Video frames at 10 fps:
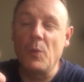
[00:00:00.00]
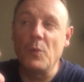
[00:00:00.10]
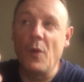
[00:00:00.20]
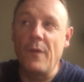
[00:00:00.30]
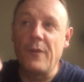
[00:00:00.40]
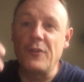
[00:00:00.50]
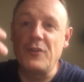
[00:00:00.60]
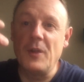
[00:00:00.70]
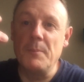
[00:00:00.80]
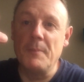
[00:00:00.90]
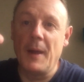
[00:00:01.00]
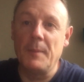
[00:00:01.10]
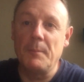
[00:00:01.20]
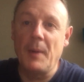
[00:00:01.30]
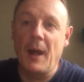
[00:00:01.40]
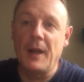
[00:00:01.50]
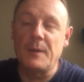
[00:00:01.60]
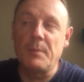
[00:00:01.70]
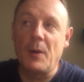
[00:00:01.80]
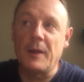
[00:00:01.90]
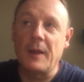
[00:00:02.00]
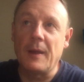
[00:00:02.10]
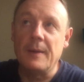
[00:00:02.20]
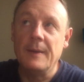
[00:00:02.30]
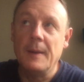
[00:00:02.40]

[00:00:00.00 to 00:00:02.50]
Not that she meant bad by it,